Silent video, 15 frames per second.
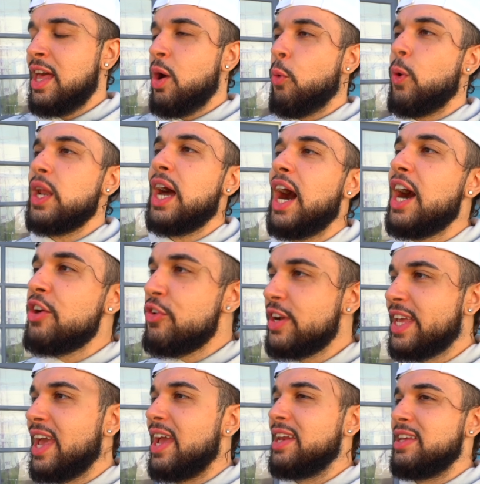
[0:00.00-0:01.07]
100
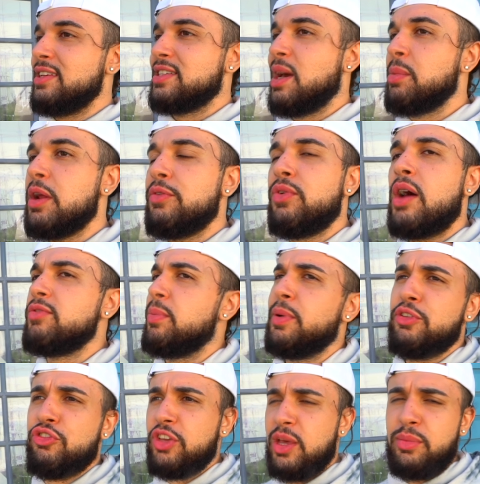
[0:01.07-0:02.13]
candies. I'm gonna evolve a
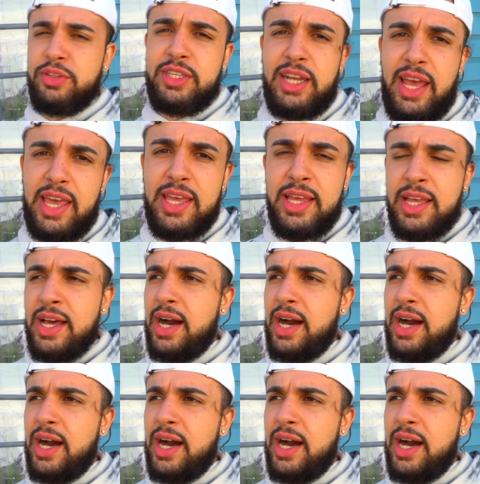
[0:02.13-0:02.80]
bunch of Gible today.